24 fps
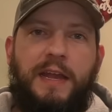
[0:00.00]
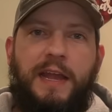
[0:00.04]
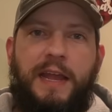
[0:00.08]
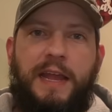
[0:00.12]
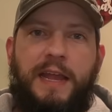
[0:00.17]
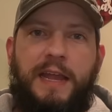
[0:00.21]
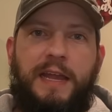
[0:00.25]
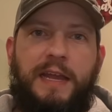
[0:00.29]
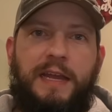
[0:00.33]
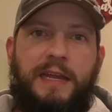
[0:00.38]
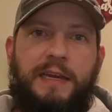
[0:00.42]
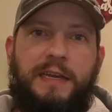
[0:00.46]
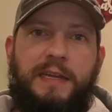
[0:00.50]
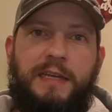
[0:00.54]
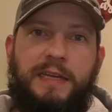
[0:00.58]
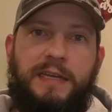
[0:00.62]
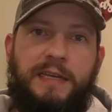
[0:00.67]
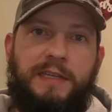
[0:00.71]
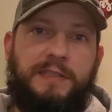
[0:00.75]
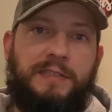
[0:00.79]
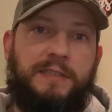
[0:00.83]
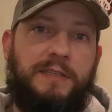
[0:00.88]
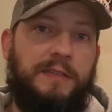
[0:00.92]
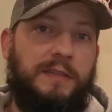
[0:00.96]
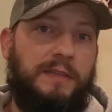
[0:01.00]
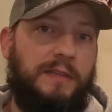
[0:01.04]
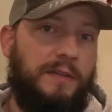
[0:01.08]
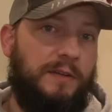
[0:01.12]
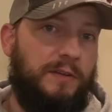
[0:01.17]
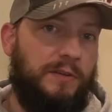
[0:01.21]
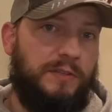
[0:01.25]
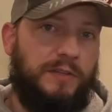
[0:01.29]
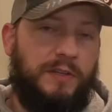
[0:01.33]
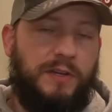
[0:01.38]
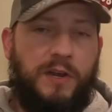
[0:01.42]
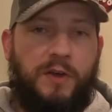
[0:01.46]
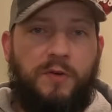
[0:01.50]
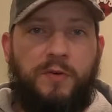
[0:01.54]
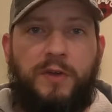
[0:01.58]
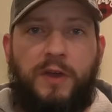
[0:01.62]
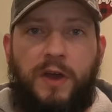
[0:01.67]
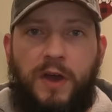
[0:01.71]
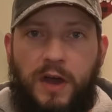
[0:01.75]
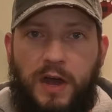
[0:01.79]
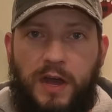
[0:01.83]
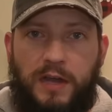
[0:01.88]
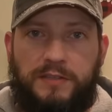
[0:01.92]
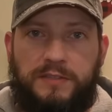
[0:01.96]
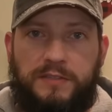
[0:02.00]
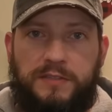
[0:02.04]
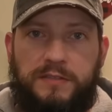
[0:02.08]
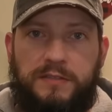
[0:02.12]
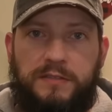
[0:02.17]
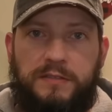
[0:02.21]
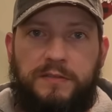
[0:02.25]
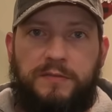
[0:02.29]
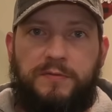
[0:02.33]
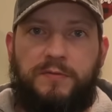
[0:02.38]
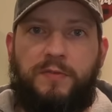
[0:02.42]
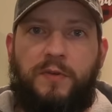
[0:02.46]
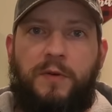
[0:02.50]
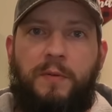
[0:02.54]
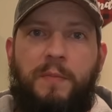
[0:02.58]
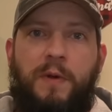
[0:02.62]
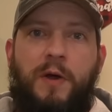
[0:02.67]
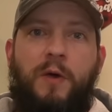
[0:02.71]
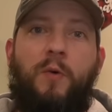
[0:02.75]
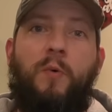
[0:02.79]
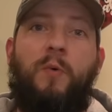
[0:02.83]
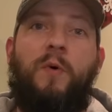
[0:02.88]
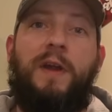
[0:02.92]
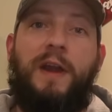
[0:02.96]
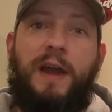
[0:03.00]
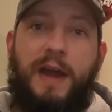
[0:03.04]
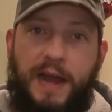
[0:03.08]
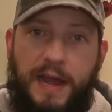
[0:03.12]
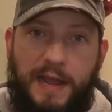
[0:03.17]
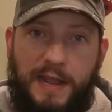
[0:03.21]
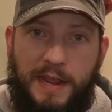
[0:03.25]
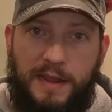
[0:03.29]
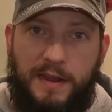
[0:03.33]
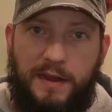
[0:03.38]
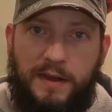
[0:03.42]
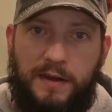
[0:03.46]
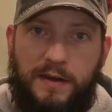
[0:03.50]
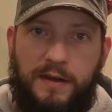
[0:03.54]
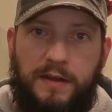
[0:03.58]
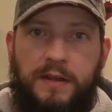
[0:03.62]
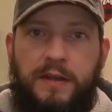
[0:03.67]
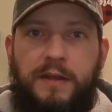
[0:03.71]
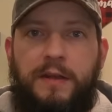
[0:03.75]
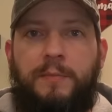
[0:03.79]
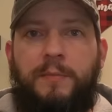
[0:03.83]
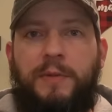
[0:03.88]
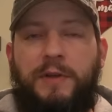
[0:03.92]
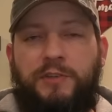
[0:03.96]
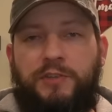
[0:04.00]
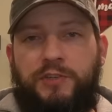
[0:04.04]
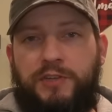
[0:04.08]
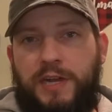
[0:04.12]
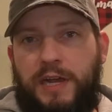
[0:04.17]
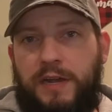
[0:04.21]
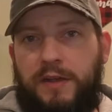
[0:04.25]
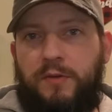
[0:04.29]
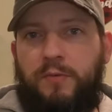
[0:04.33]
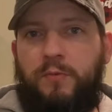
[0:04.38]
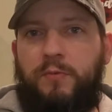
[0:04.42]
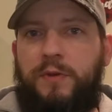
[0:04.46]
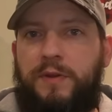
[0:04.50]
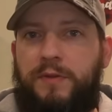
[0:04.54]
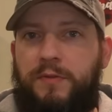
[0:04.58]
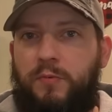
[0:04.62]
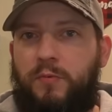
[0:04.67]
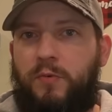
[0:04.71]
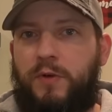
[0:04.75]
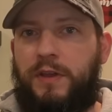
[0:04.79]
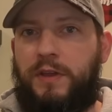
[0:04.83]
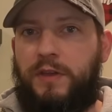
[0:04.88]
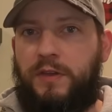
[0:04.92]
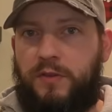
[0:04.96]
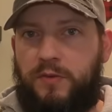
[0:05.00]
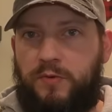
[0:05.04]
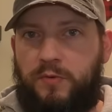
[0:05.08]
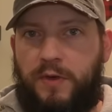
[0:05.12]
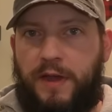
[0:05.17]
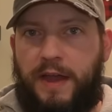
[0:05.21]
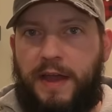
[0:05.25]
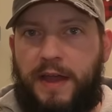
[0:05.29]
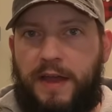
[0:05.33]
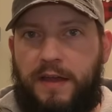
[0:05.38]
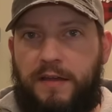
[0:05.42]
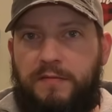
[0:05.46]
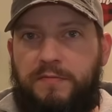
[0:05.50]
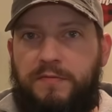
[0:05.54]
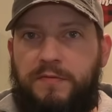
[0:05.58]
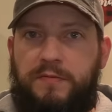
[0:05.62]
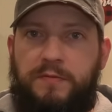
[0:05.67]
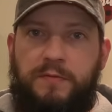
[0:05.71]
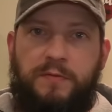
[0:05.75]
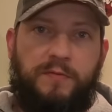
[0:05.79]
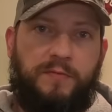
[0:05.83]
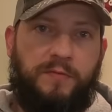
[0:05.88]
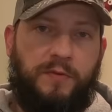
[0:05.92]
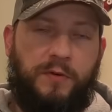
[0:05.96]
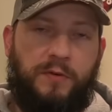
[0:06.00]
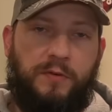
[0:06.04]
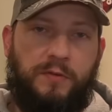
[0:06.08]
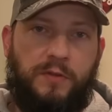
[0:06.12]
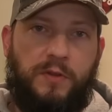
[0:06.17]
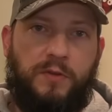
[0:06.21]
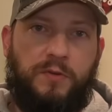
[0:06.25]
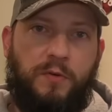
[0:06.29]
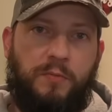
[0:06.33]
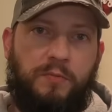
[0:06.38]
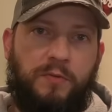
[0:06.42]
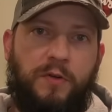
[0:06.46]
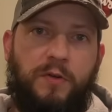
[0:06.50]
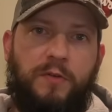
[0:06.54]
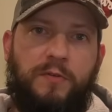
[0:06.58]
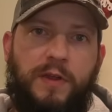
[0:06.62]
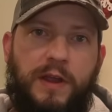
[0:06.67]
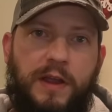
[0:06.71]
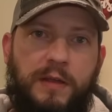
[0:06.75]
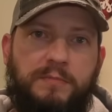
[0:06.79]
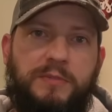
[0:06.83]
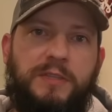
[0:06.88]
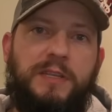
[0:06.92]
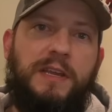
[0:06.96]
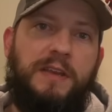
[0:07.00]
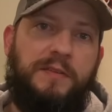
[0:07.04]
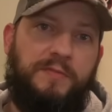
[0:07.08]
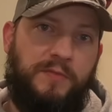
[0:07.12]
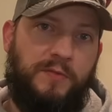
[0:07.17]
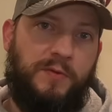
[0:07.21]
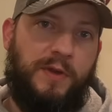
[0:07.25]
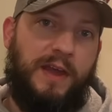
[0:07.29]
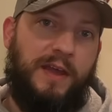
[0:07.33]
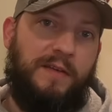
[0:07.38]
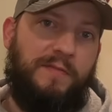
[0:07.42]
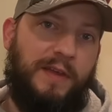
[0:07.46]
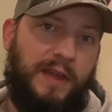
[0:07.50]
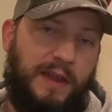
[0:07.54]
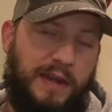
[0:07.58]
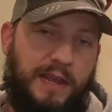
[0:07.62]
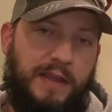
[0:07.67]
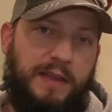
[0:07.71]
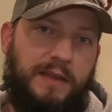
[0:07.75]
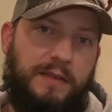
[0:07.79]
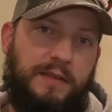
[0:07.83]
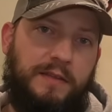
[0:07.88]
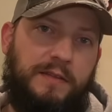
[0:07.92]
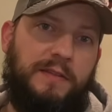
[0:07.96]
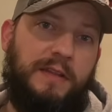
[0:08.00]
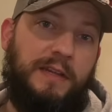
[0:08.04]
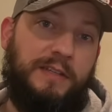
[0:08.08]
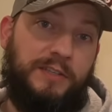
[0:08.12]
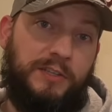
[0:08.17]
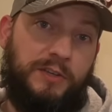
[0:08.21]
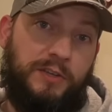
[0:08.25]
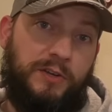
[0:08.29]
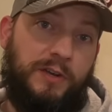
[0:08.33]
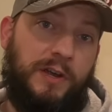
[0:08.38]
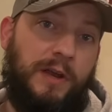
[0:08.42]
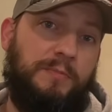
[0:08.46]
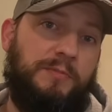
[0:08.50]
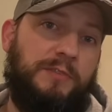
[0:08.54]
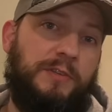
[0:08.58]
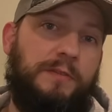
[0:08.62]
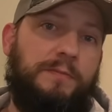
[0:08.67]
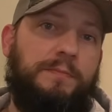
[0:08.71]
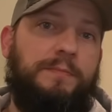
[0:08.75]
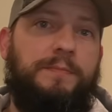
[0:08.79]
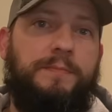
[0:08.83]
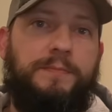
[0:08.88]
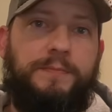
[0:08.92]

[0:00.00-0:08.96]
and it's little to no cost from what I hear. But check with what you have for local programs if you have any. That's a good option.